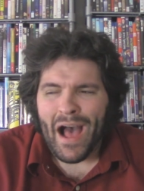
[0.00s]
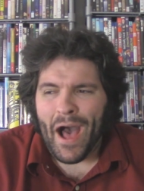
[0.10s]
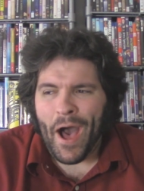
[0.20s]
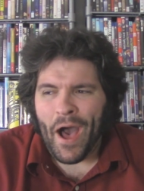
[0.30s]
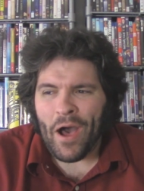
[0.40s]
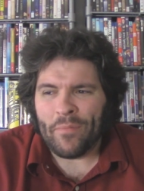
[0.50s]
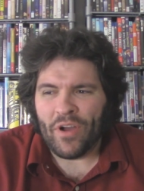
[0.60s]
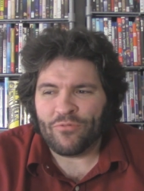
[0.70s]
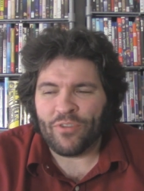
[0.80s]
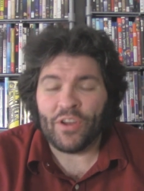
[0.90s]

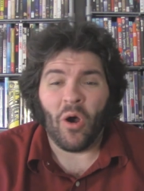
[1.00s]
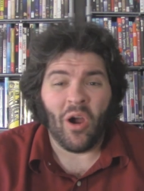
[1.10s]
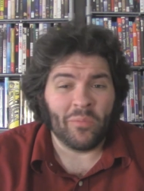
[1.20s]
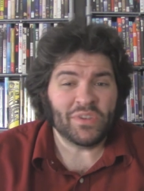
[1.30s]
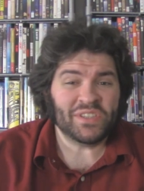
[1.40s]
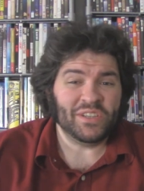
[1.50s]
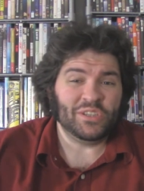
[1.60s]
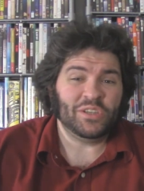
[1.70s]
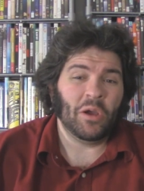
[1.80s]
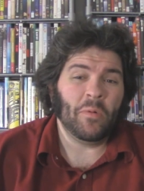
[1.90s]
Um, Fred Armisen
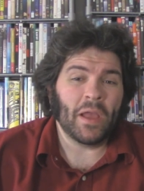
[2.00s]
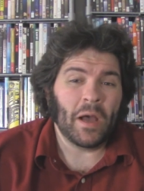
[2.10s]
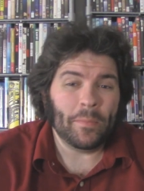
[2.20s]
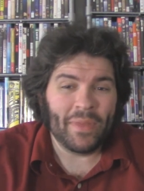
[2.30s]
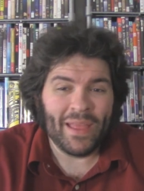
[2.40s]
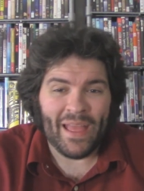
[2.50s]
showing up